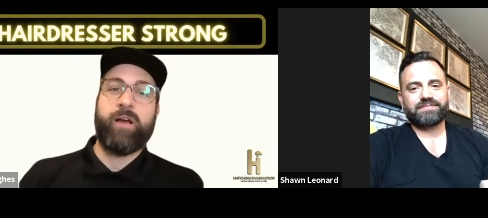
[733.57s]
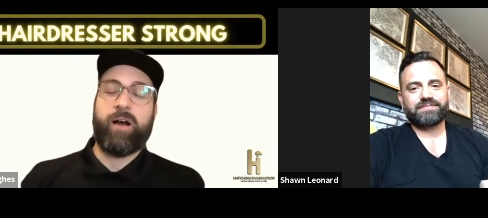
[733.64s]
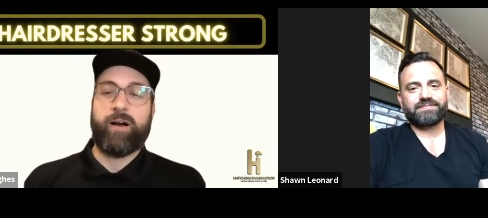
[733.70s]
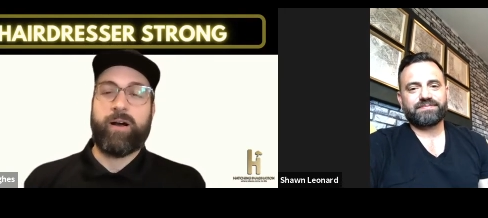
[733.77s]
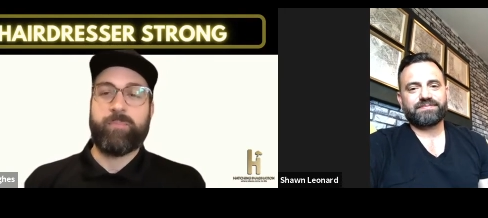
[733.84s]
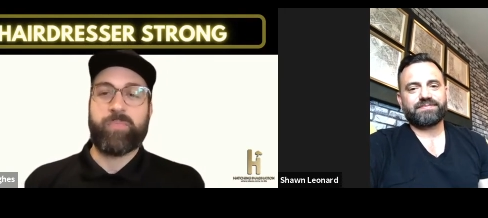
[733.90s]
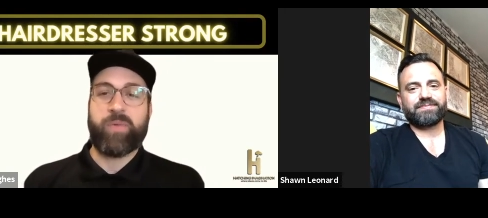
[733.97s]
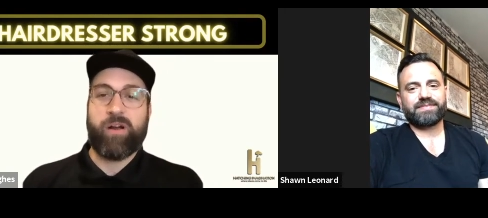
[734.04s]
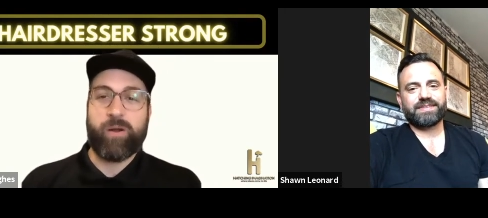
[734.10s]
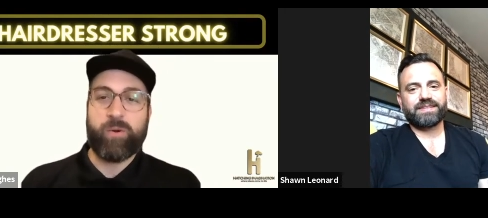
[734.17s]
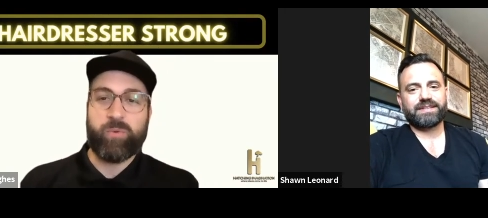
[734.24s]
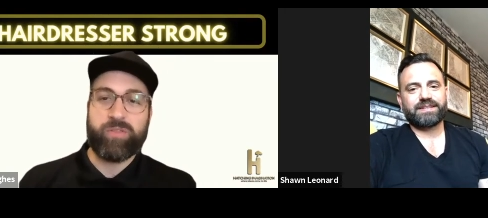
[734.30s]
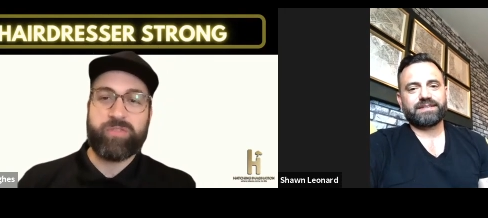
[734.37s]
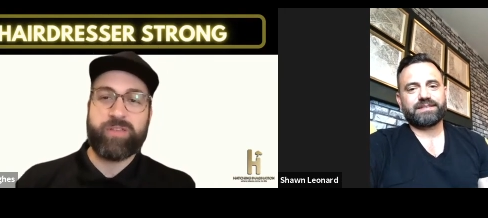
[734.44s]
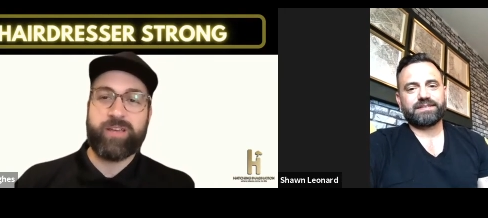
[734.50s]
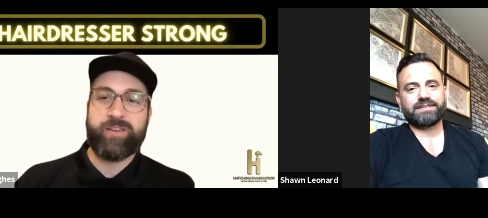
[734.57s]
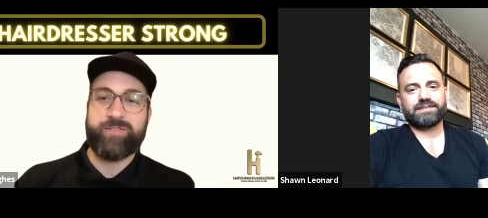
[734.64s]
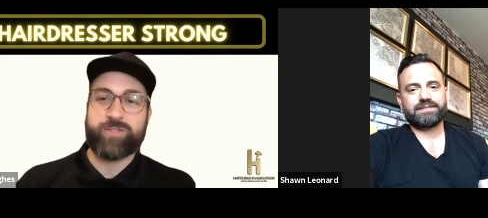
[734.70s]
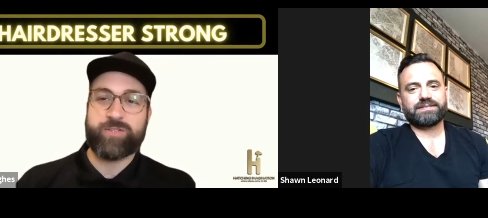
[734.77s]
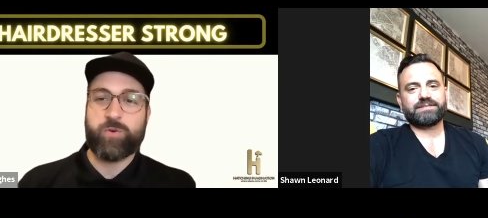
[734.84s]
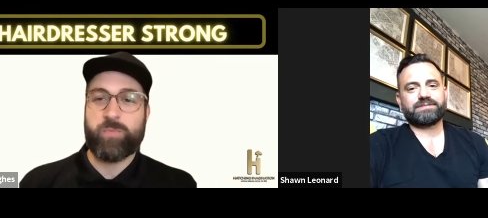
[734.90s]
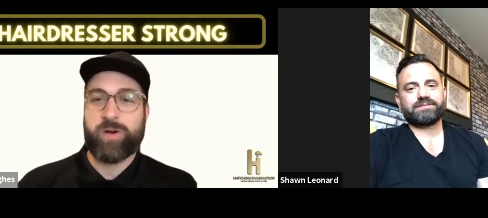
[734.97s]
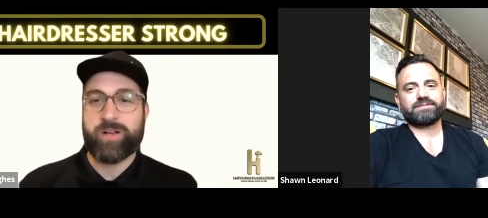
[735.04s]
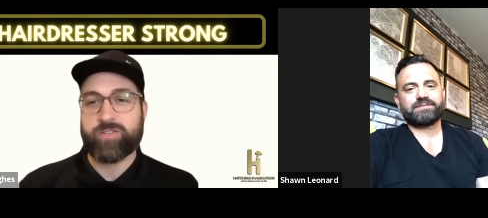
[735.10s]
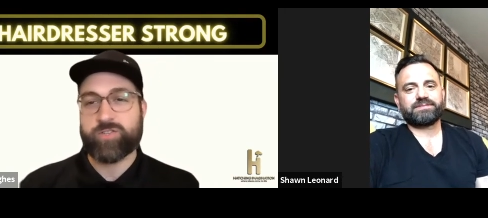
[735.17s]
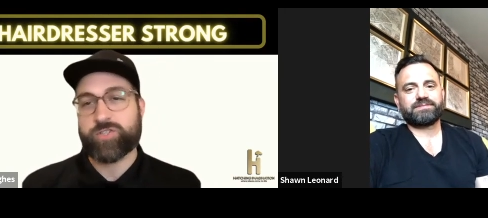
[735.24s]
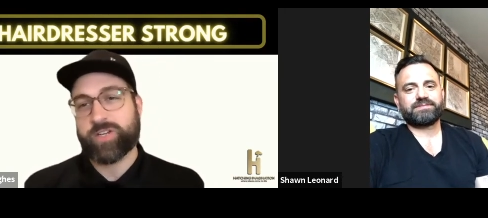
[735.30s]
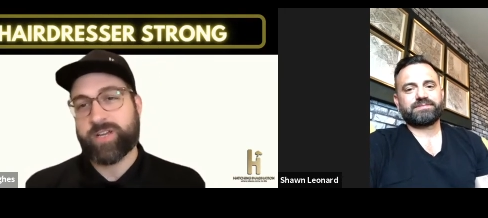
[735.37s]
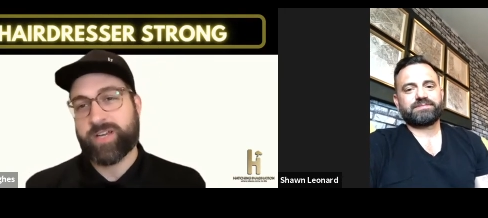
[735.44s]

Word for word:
Speaker 1: Um, all right. Well, thank you so much.